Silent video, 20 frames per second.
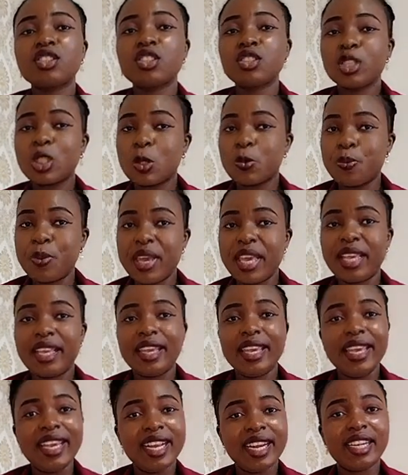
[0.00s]

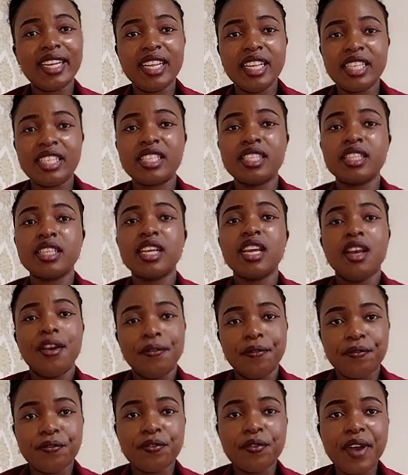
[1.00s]
speak English,
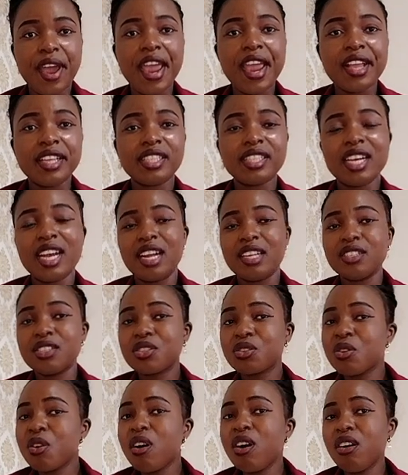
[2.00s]
French and
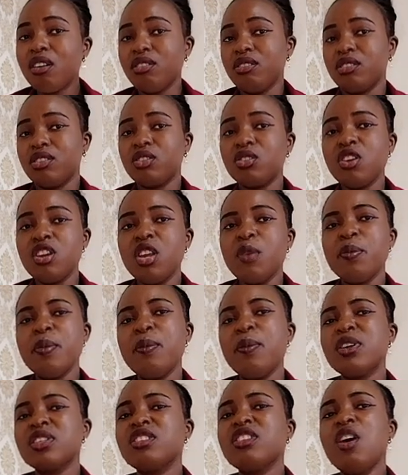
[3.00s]
so on. So it
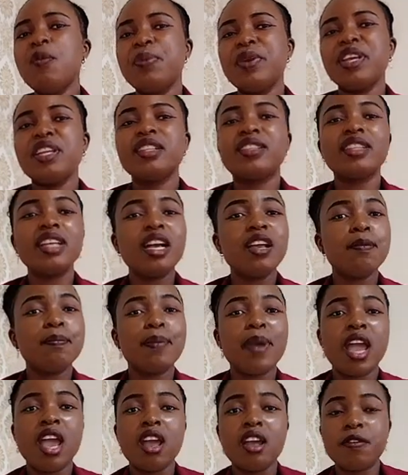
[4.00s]
must not be
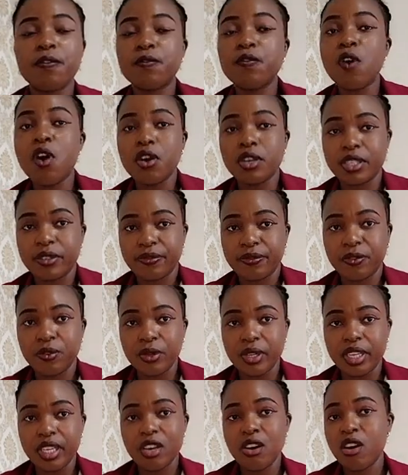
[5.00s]

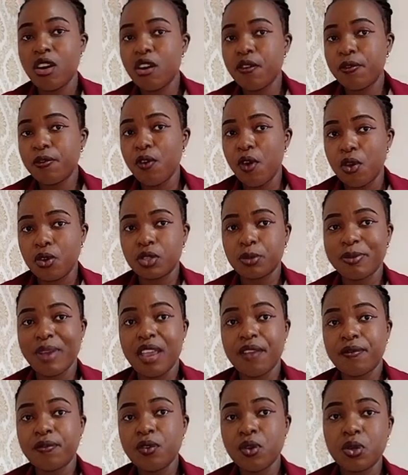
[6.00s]
forcefully or forced by
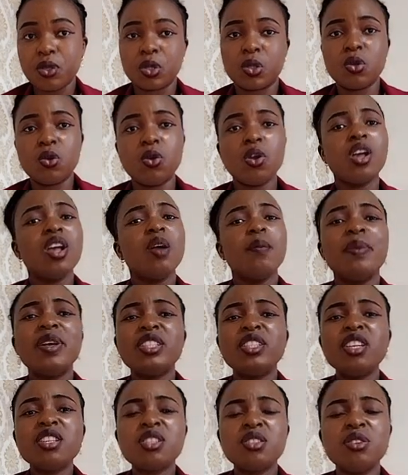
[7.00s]
force. So, but
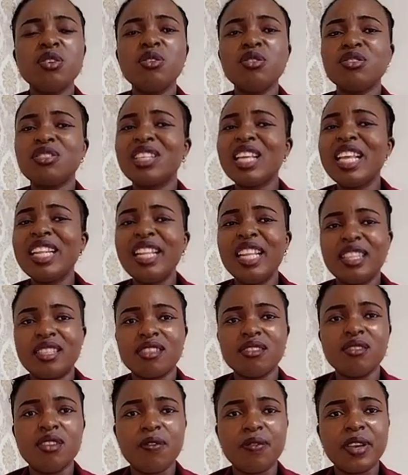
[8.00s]
just know a
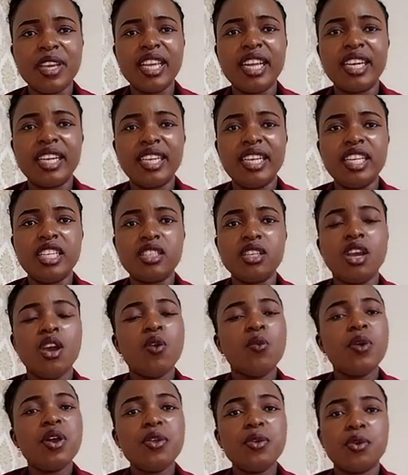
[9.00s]
little of English
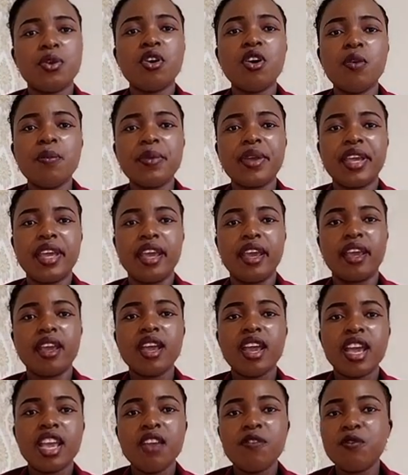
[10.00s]
when you come here.
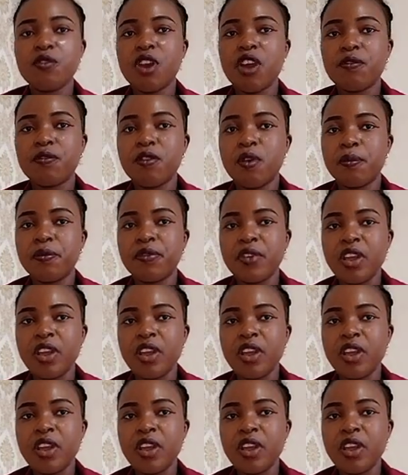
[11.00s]
If you are from